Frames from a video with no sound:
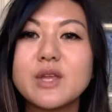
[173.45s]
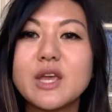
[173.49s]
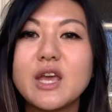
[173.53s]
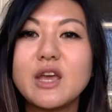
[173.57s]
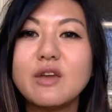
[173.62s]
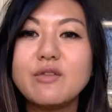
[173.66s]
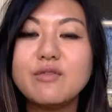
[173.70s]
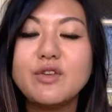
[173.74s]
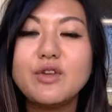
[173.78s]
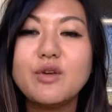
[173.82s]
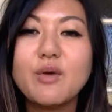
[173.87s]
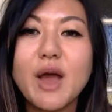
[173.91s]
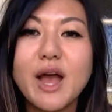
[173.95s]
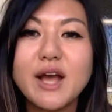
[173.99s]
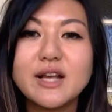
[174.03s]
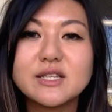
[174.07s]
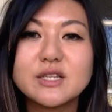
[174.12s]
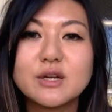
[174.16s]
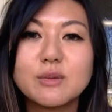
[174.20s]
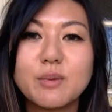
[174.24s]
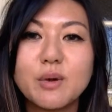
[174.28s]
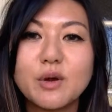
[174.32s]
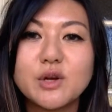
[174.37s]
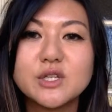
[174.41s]
If you
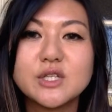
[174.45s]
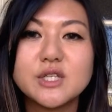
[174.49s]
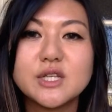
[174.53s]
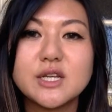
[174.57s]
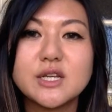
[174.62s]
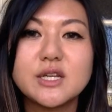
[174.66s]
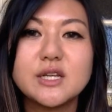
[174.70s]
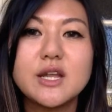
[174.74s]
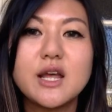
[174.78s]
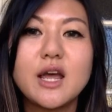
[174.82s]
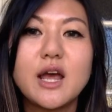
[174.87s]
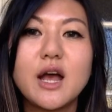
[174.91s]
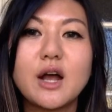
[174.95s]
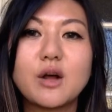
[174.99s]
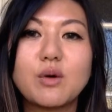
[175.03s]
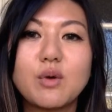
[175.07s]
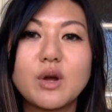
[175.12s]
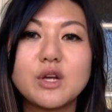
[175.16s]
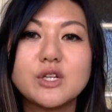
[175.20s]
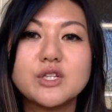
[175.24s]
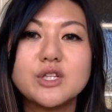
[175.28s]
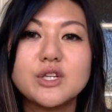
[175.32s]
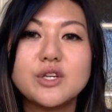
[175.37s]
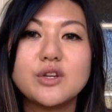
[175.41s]
ask a person a
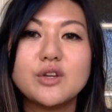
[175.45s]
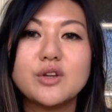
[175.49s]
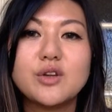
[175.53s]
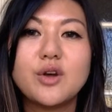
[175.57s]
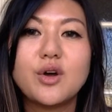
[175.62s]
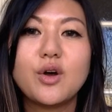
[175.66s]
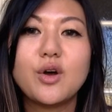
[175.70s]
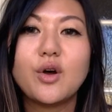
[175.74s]
question